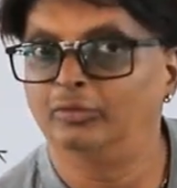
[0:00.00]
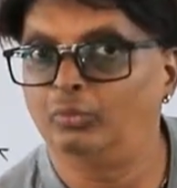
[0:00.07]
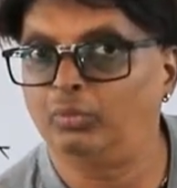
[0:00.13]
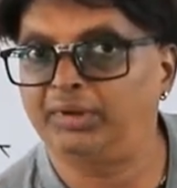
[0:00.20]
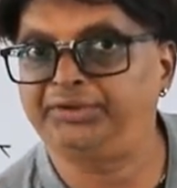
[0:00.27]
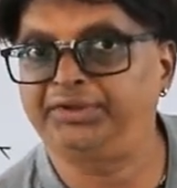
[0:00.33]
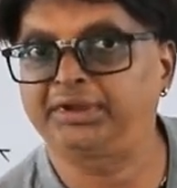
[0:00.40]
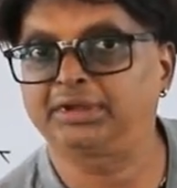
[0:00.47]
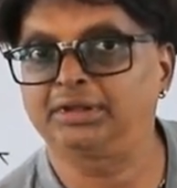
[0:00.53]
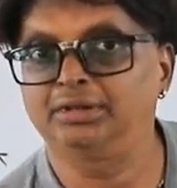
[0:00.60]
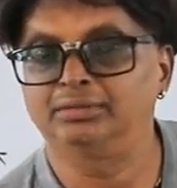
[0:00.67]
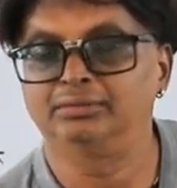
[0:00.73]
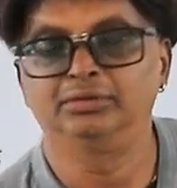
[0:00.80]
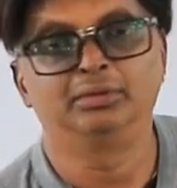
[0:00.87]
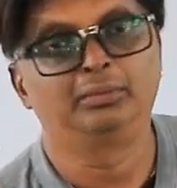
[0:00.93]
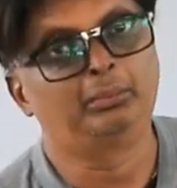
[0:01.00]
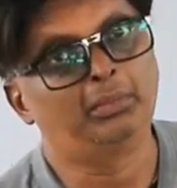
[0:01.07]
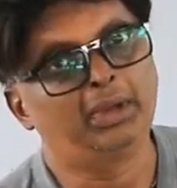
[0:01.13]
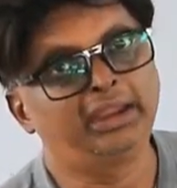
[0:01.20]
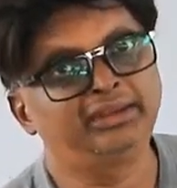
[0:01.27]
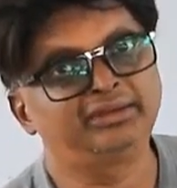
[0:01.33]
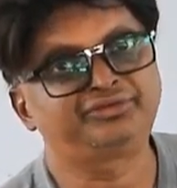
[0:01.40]
Vertical
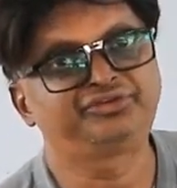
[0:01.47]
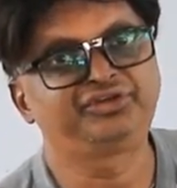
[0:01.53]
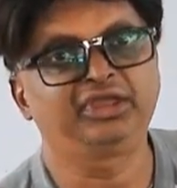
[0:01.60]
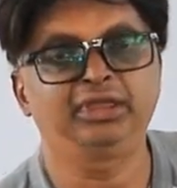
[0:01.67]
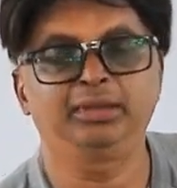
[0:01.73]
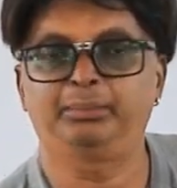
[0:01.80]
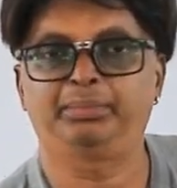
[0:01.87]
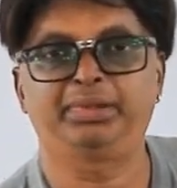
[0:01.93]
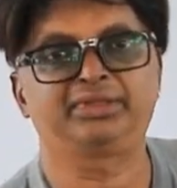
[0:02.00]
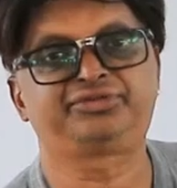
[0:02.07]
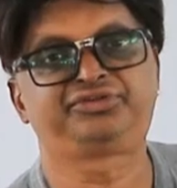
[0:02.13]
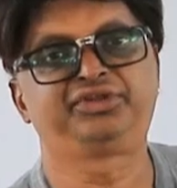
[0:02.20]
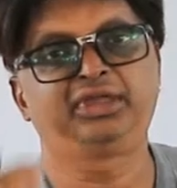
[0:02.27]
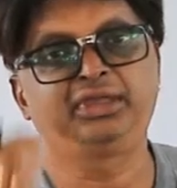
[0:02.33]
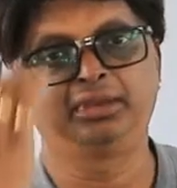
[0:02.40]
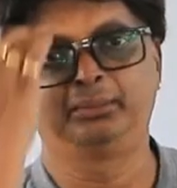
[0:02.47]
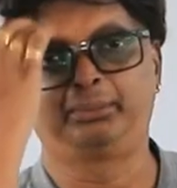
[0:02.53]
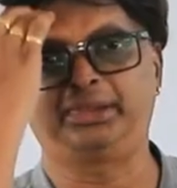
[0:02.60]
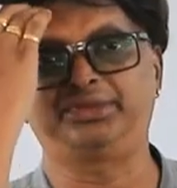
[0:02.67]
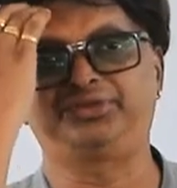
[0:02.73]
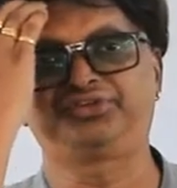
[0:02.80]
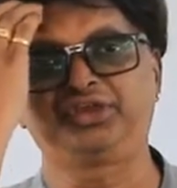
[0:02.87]
minus j, plus j.
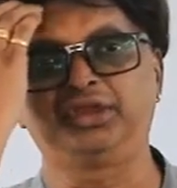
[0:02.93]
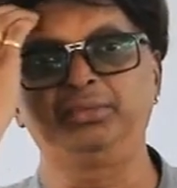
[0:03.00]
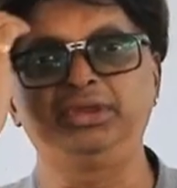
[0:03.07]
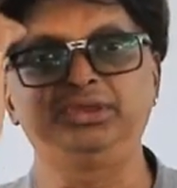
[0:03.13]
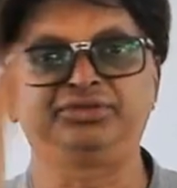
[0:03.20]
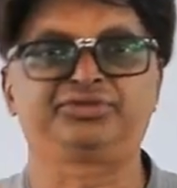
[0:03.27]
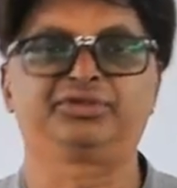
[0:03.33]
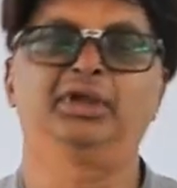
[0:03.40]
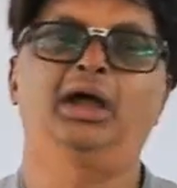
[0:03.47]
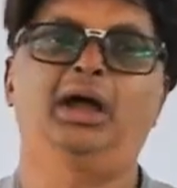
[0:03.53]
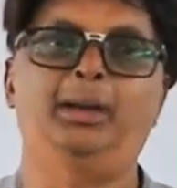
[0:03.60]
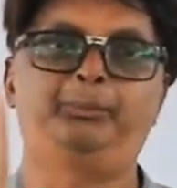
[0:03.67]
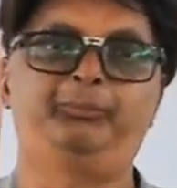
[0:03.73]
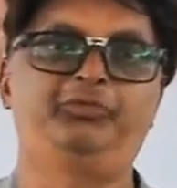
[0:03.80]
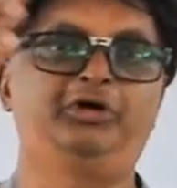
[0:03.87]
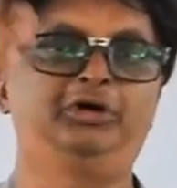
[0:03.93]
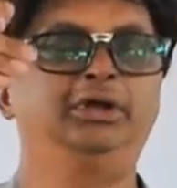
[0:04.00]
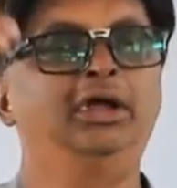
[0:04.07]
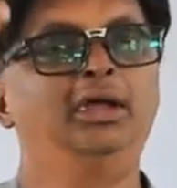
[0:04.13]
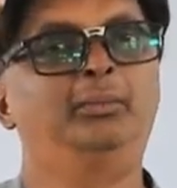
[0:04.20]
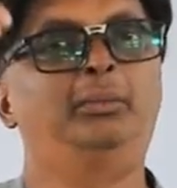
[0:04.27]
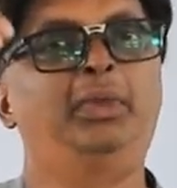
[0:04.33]
Plus j means
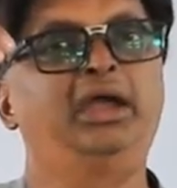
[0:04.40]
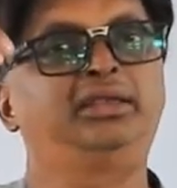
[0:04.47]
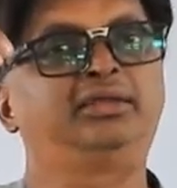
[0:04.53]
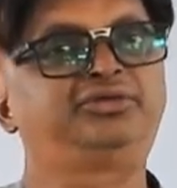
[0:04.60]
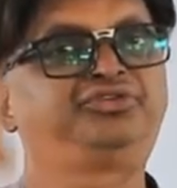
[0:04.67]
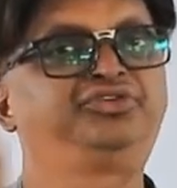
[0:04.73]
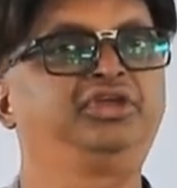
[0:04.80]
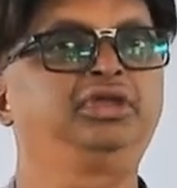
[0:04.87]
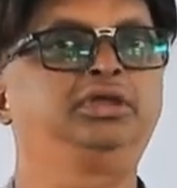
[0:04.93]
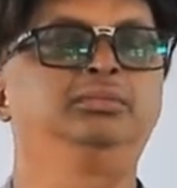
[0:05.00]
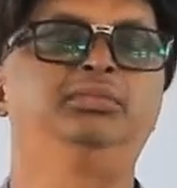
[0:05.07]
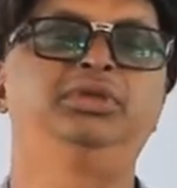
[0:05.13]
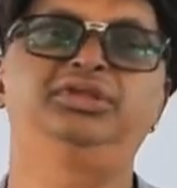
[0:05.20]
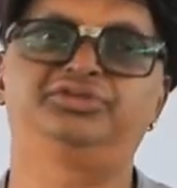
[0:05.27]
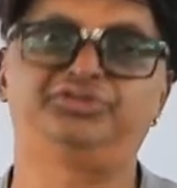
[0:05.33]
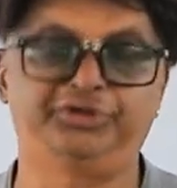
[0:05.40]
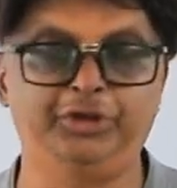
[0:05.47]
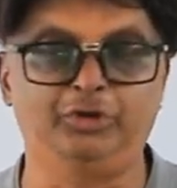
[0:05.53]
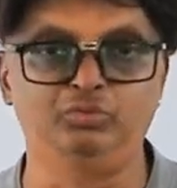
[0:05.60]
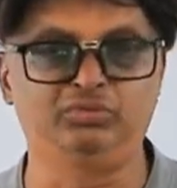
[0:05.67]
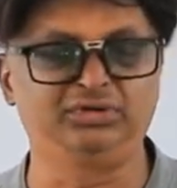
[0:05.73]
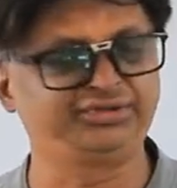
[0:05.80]
upward, minus j means
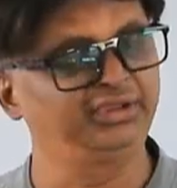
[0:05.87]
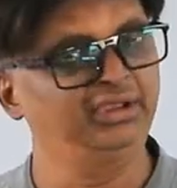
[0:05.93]
downwards.